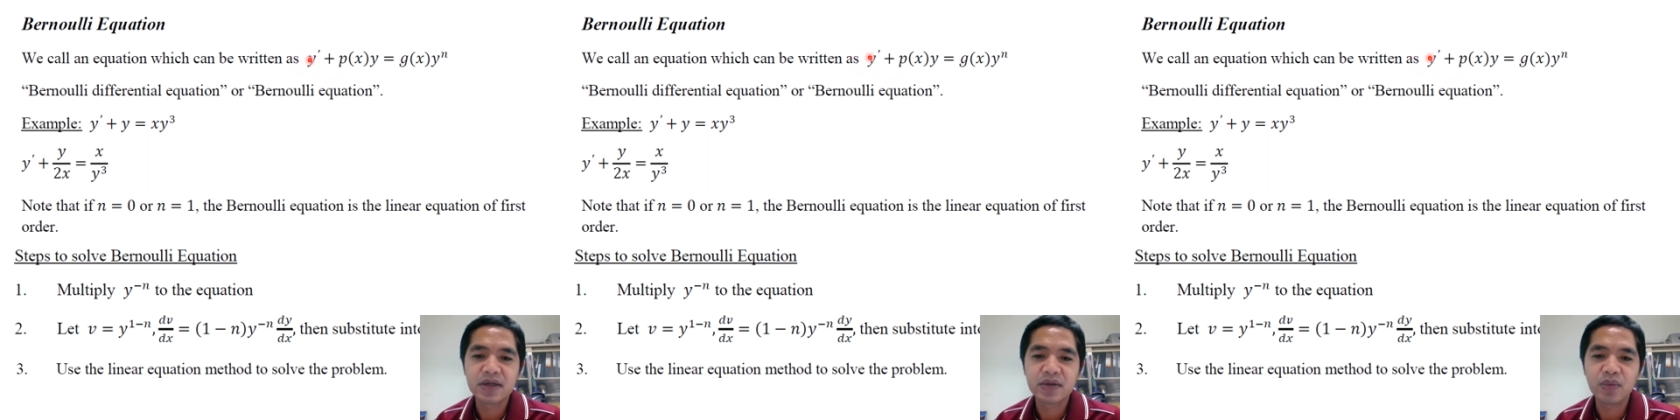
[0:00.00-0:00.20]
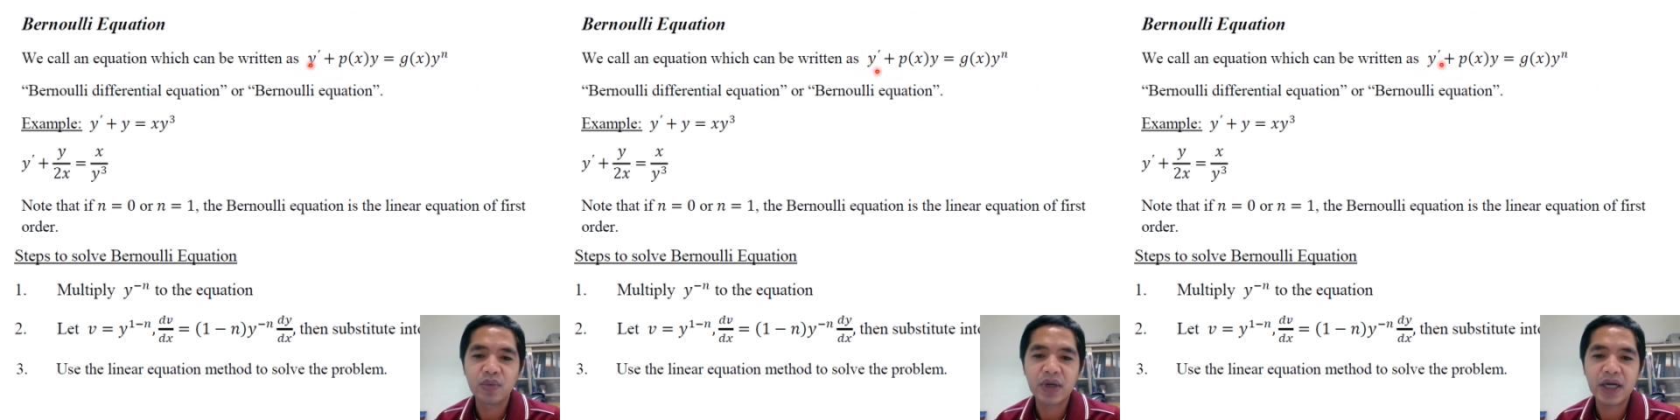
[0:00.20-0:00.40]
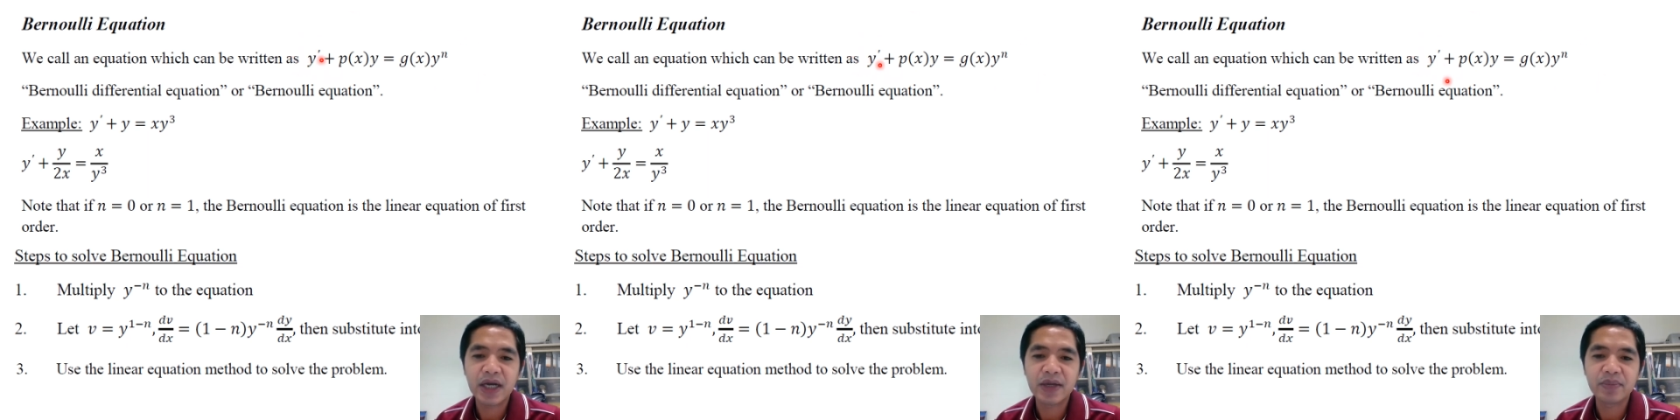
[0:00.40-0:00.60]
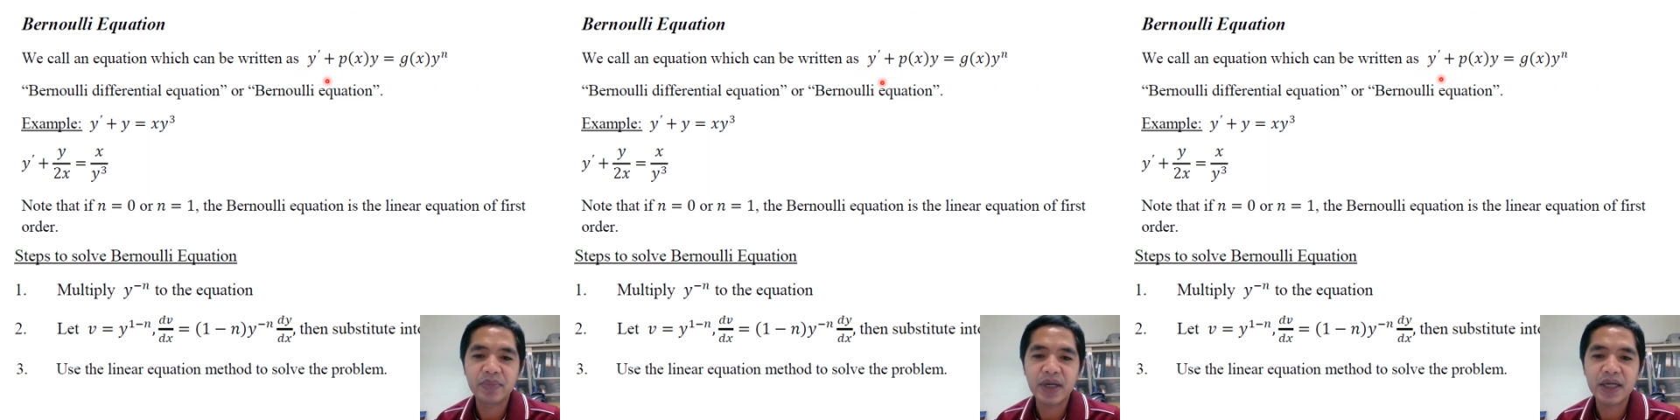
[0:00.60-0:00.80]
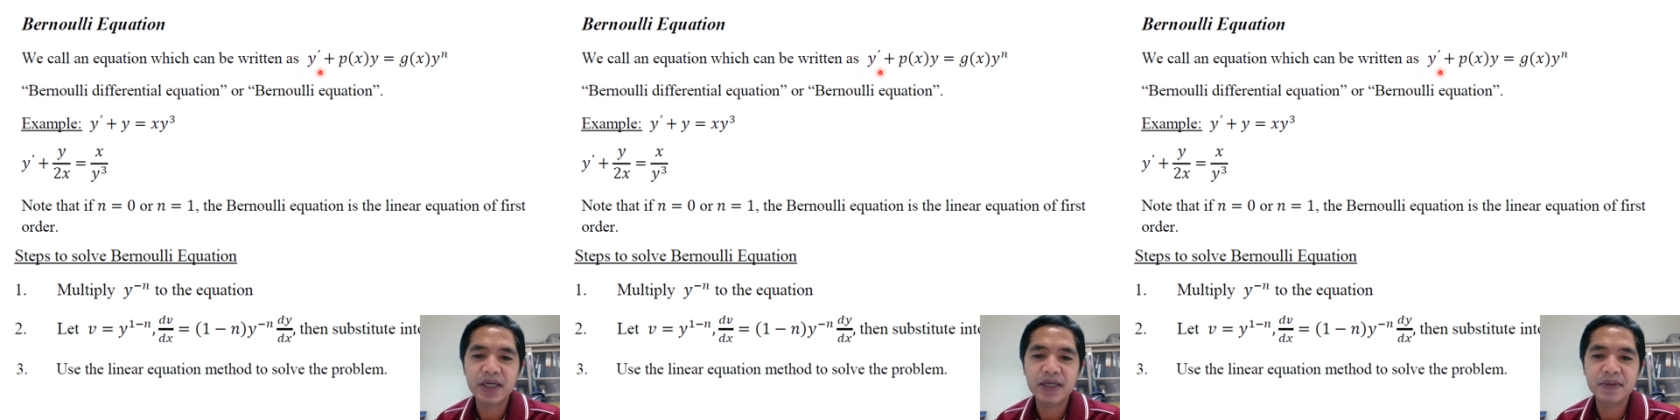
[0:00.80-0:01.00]
y
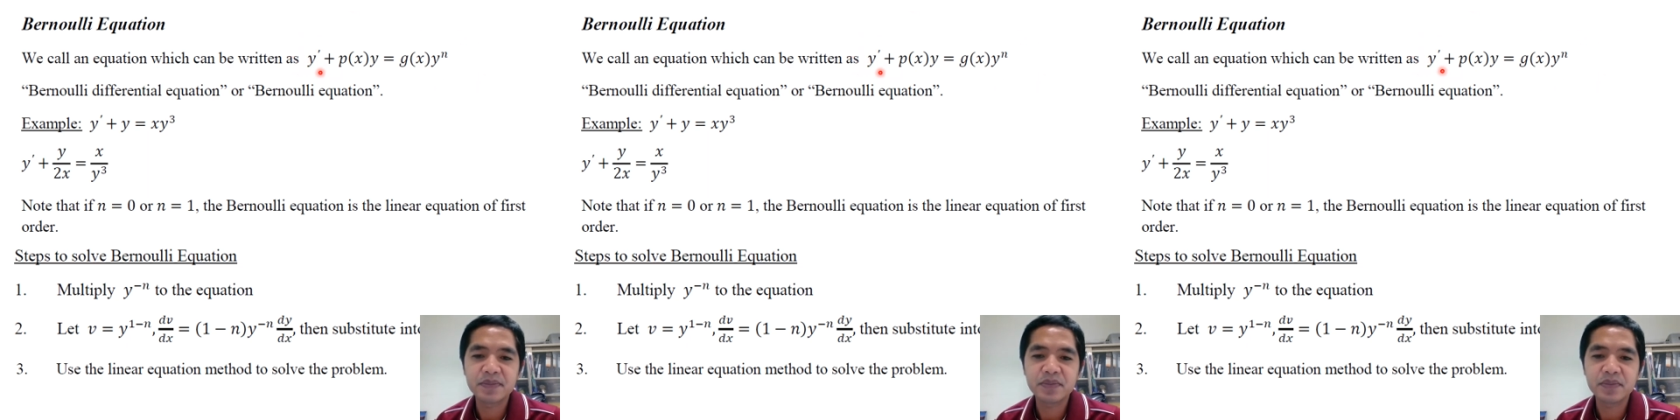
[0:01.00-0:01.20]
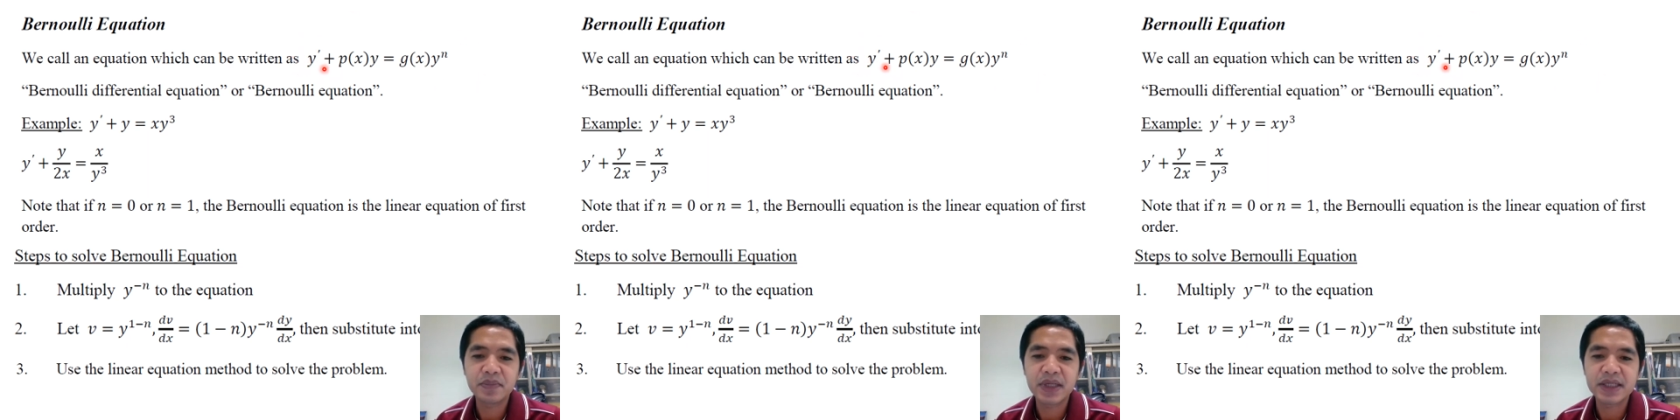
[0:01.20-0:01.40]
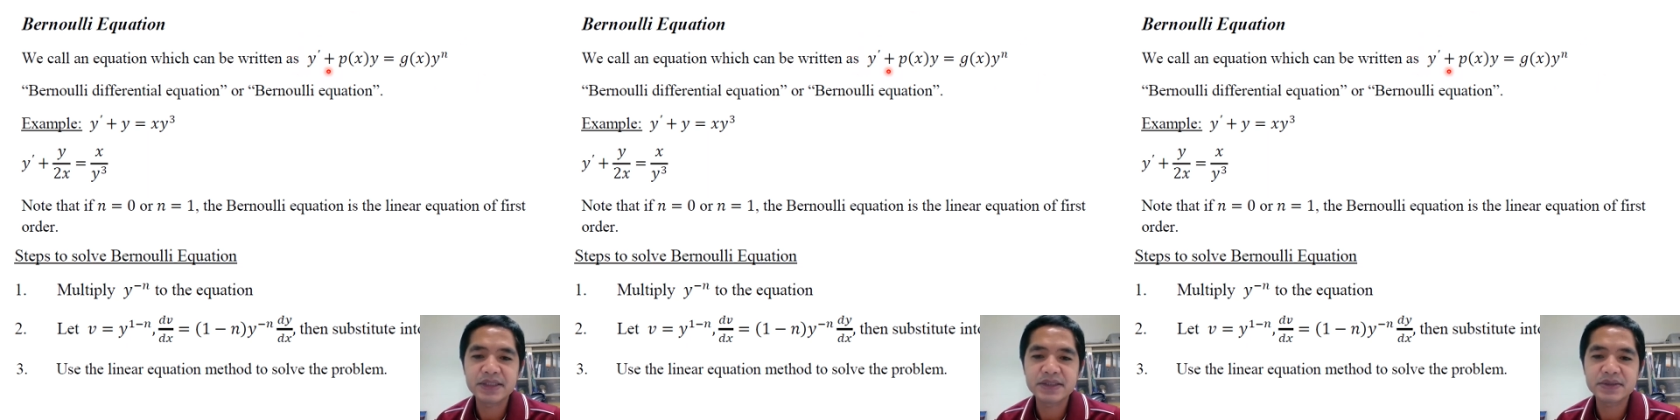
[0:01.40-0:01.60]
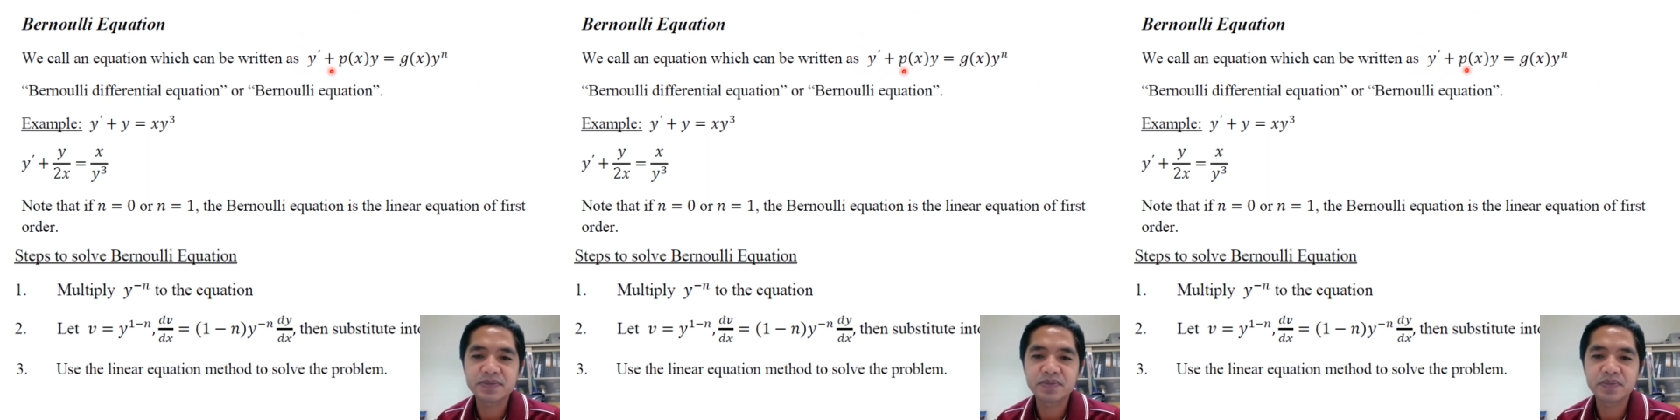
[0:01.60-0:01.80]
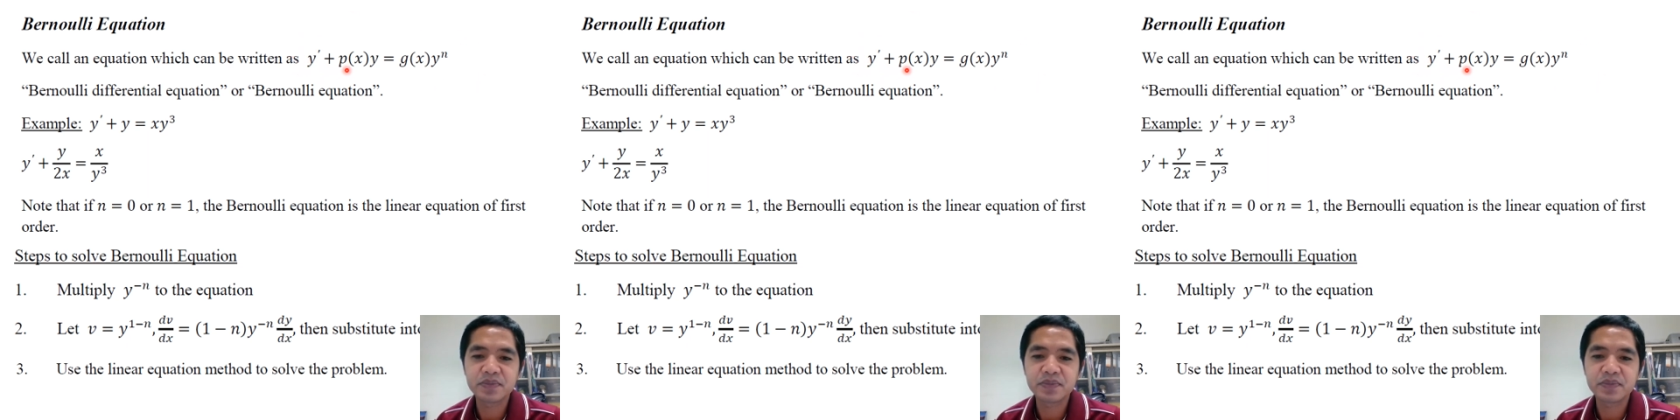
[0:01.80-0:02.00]
prime plus
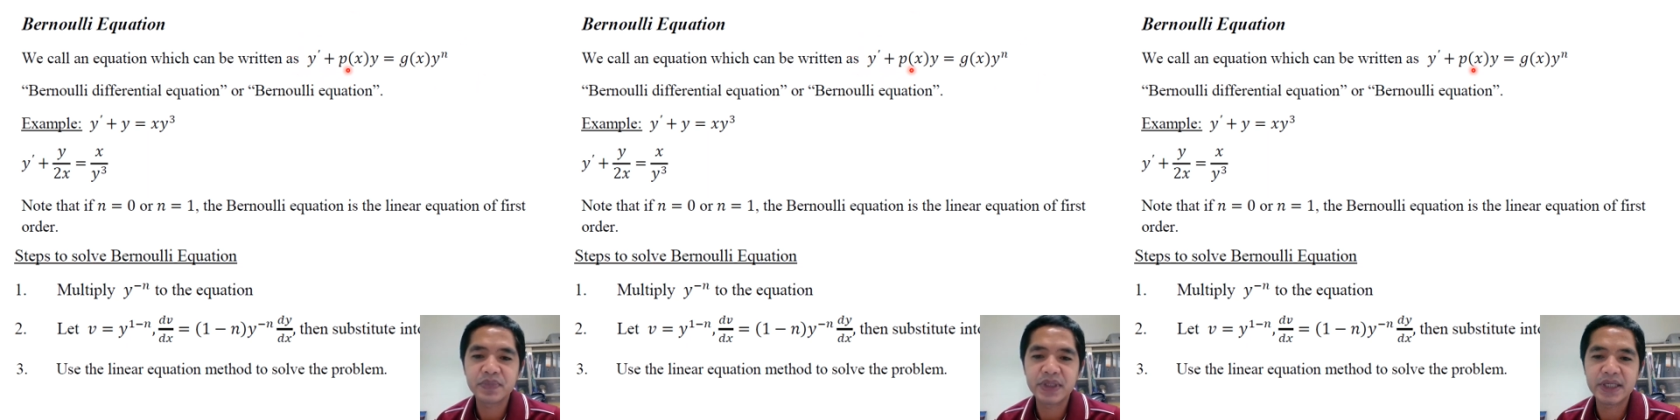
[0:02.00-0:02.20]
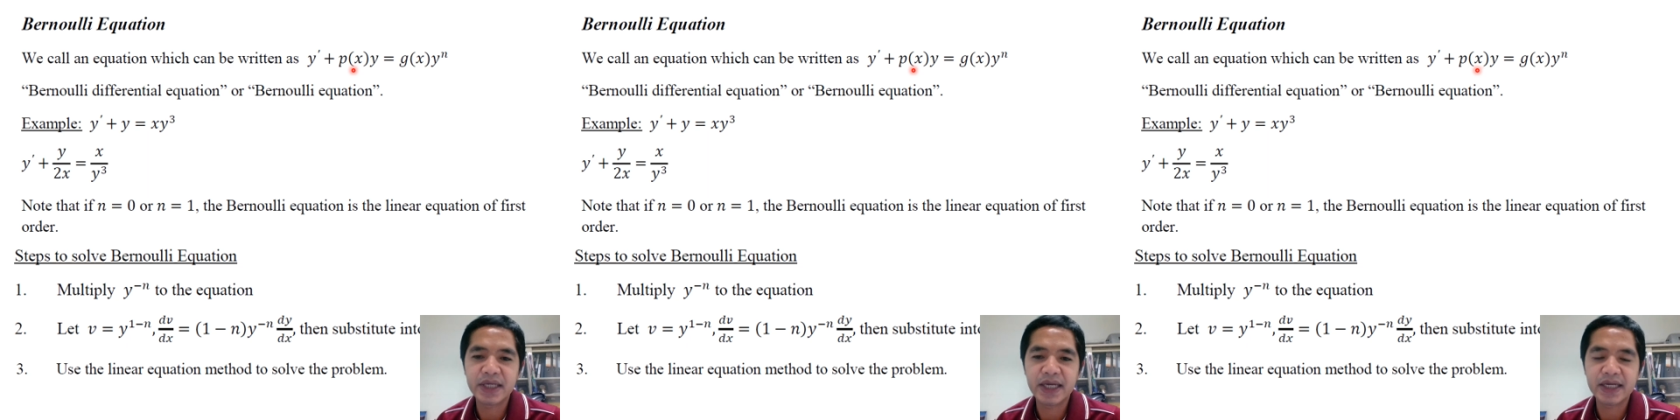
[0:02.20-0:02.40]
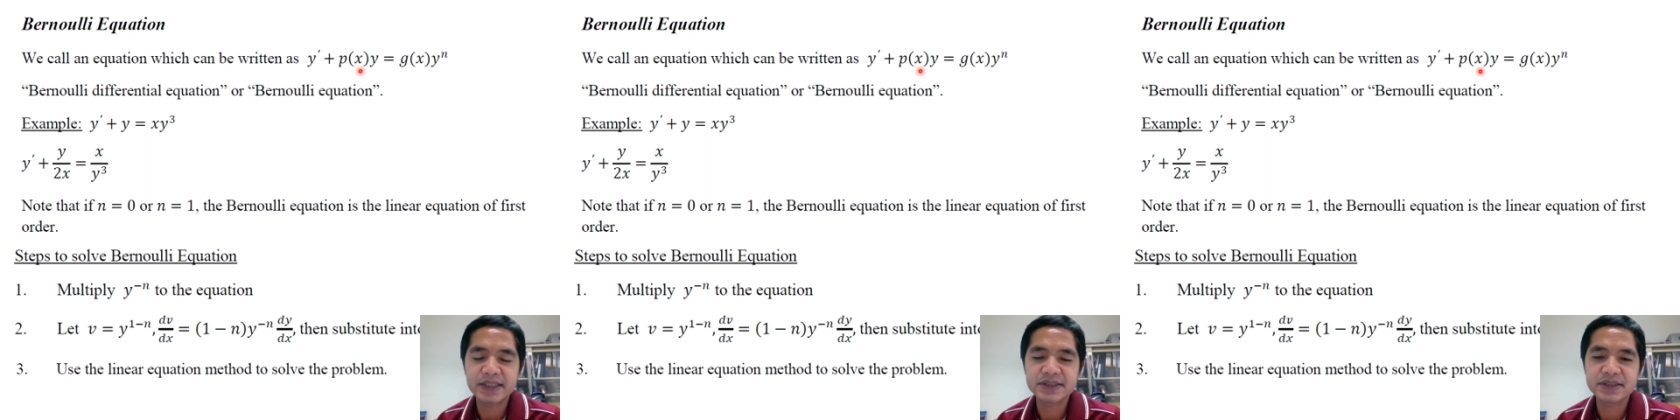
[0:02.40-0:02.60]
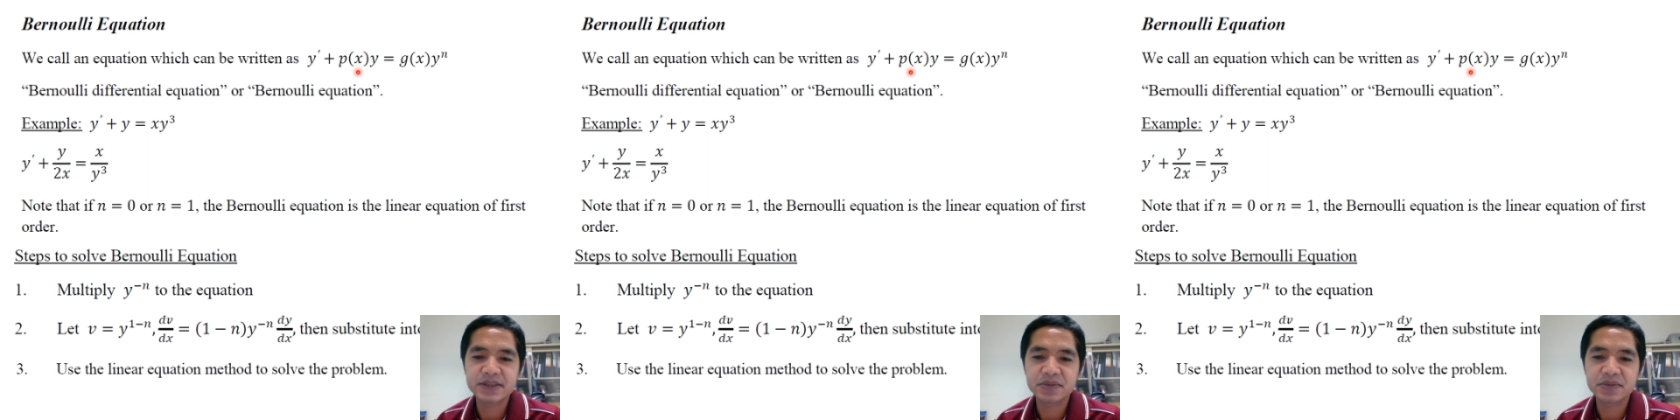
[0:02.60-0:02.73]
px,